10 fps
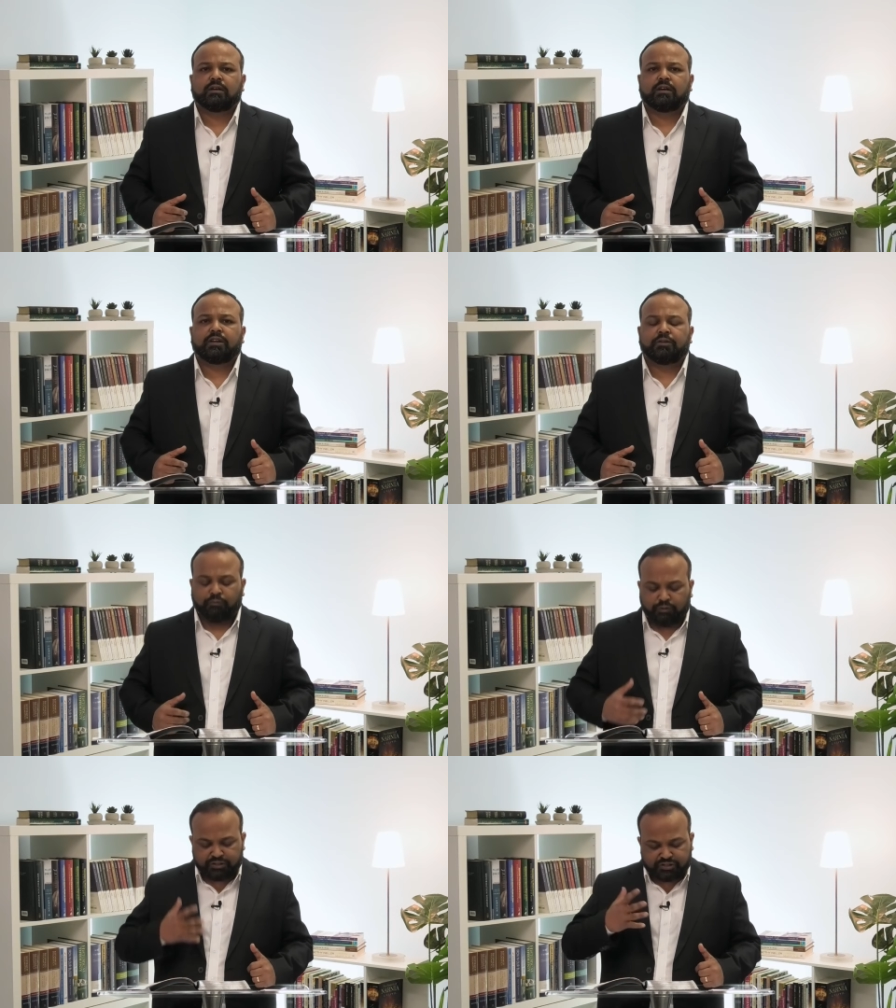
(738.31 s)
And
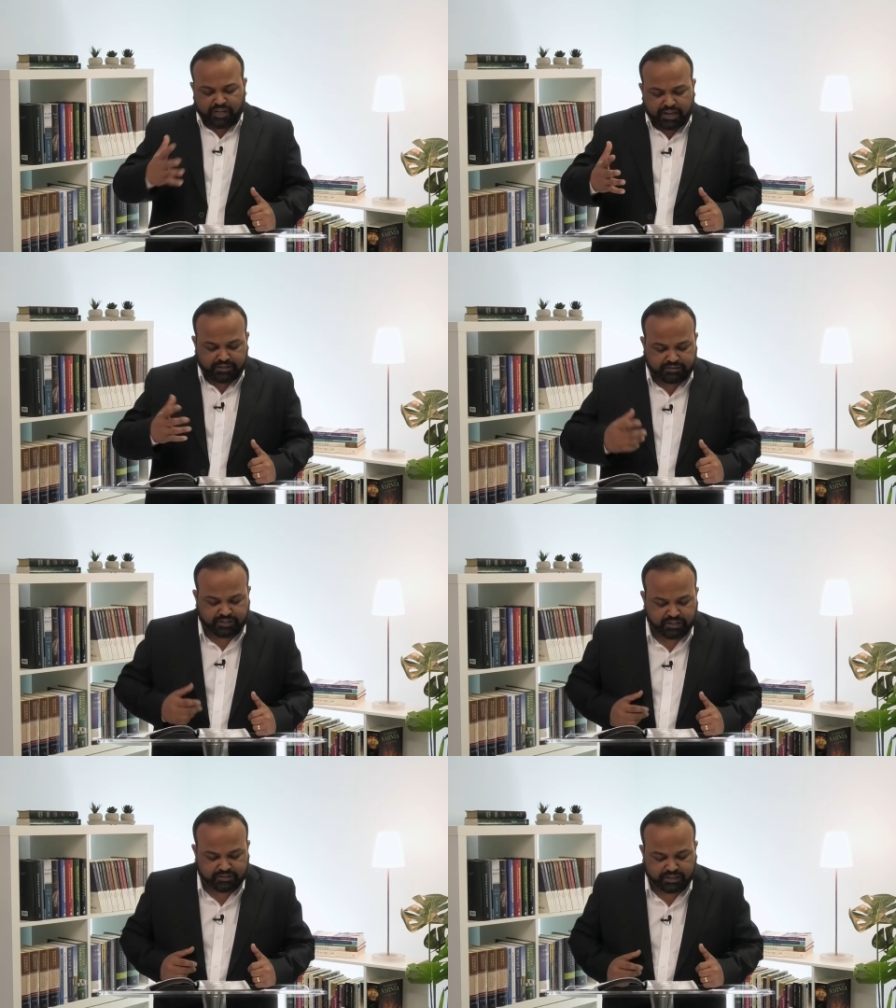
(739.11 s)
verse 9, he
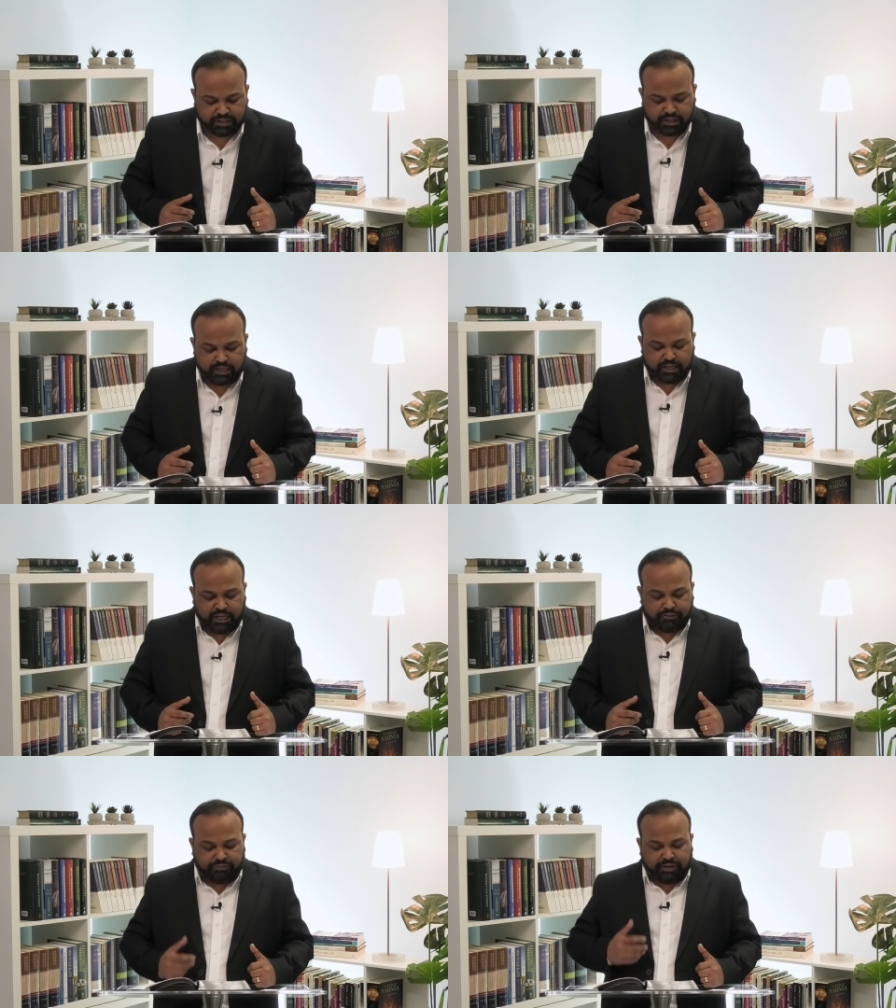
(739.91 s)
says that
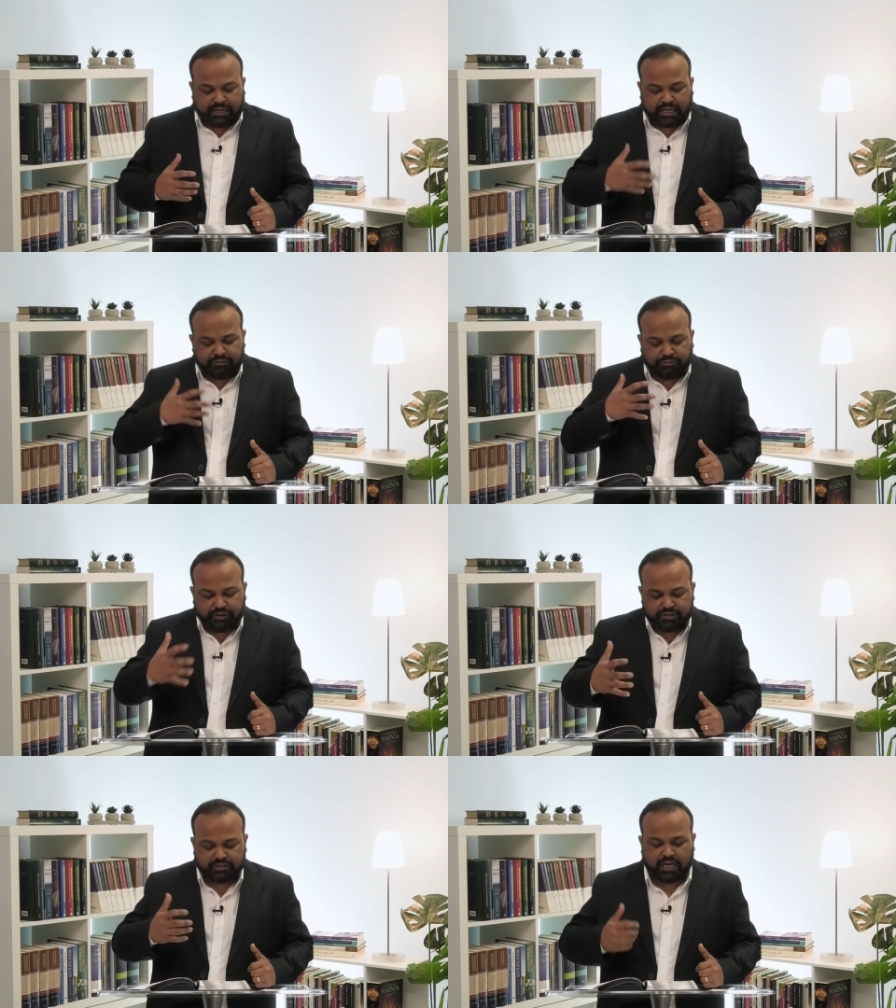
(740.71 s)
if we confess